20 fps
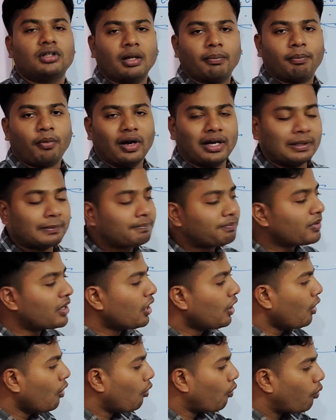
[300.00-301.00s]
to the point.
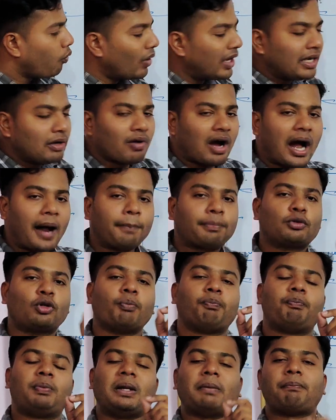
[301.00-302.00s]
When you have
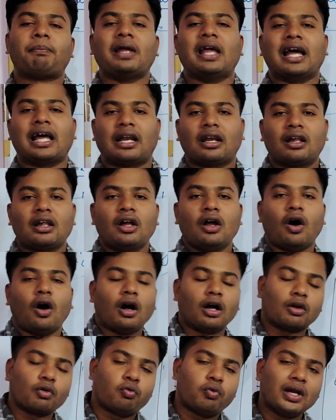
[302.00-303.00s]
to prepare,
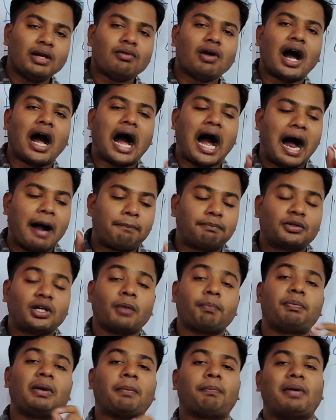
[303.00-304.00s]
or when you have,
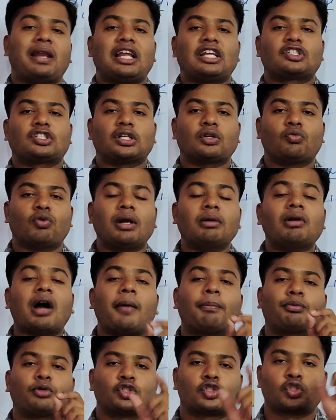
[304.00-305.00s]
after preparation, when you
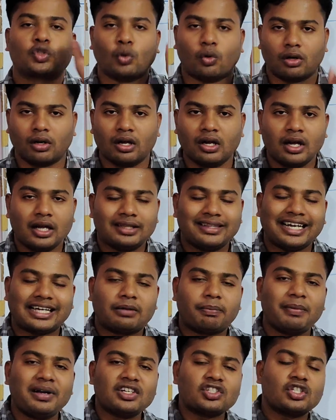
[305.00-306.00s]
have to store,
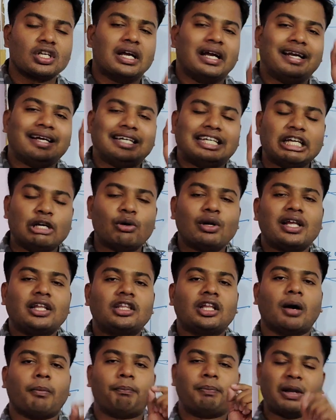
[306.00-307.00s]
that means
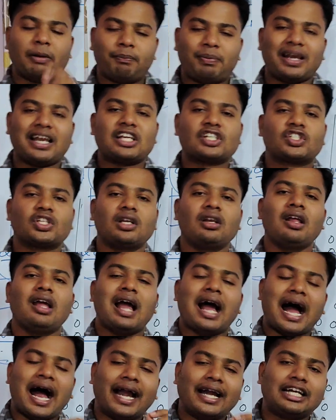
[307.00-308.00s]
during the
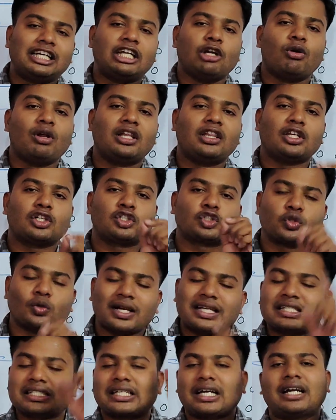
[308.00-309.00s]
preparation and during the
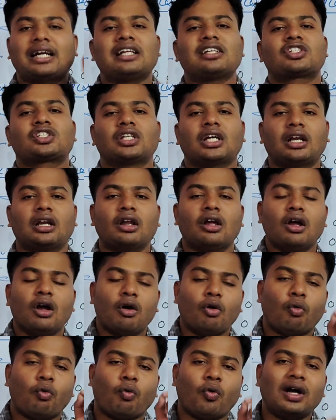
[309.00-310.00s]
storage condition,
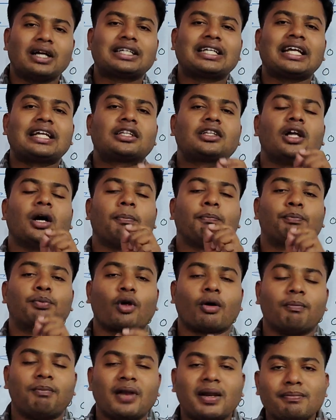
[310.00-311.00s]
what are the
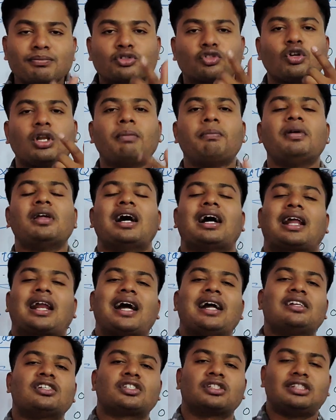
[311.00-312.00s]
problems will be
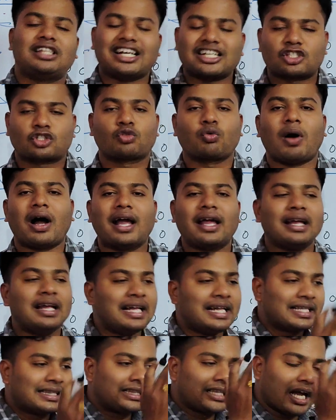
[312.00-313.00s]
arise. That's why
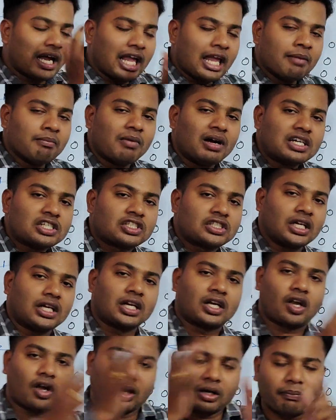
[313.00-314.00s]
the
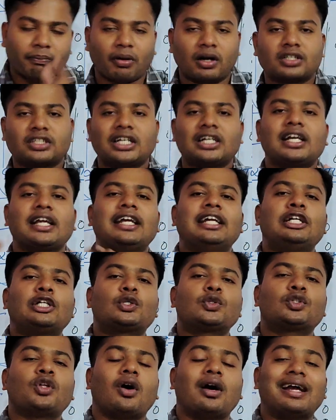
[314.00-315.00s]
emulsion converted
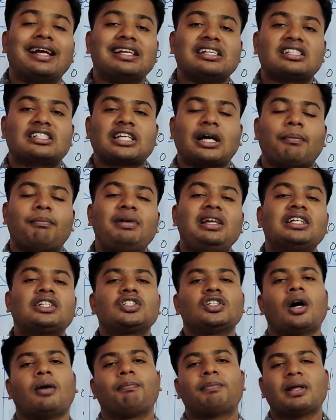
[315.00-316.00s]
into the
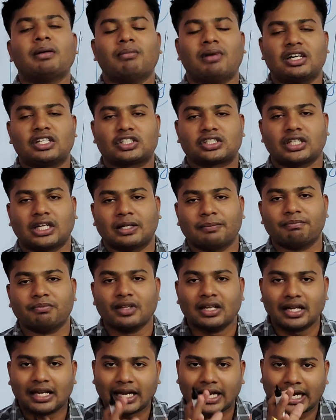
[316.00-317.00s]
instability of emulsion.
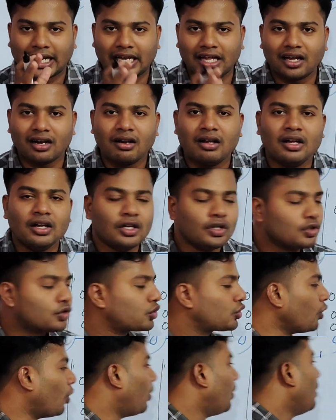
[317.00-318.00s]
Clear?
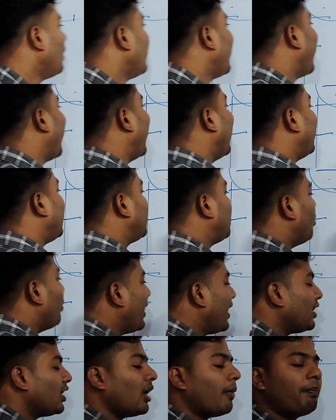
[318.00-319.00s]
So in
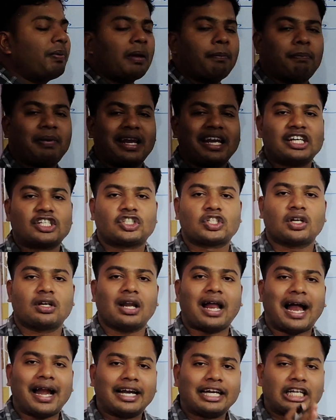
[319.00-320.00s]
during the
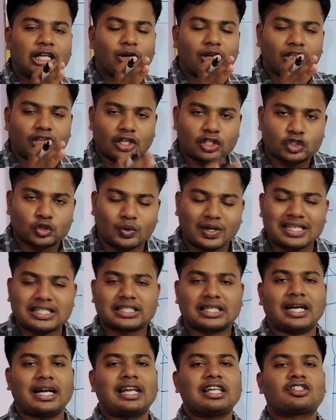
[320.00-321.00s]
preparation and during the
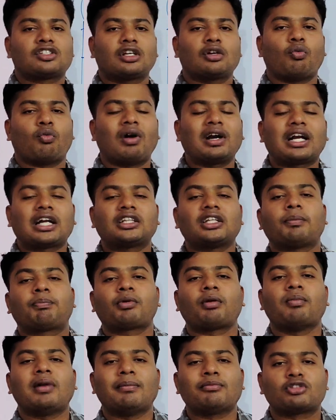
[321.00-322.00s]
storage condition, what are the
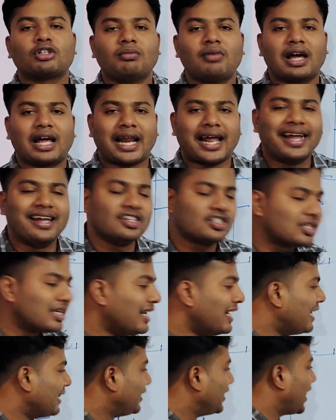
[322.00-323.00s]
problems will be arise?
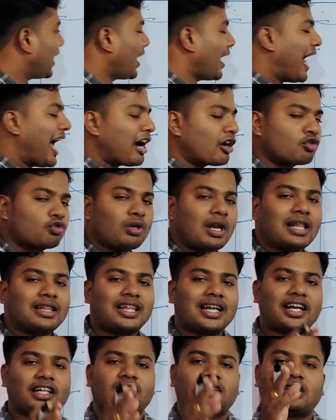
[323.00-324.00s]
There are
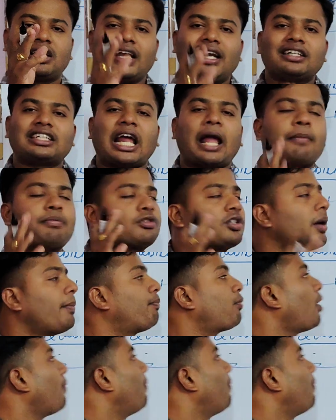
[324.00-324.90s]
three types of